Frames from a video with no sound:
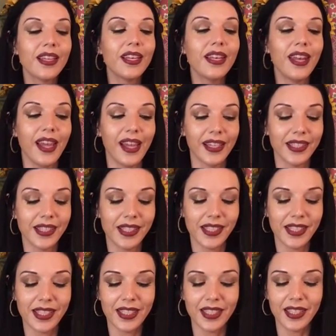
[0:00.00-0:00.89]

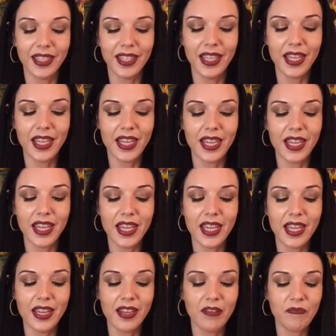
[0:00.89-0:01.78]
Next,
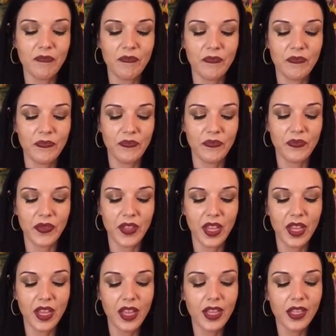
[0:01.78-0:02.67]
the
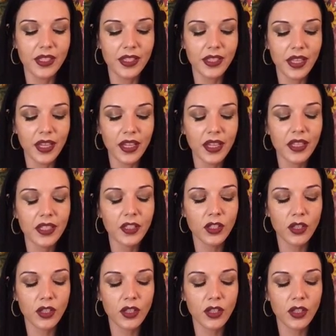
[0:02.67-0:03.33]
second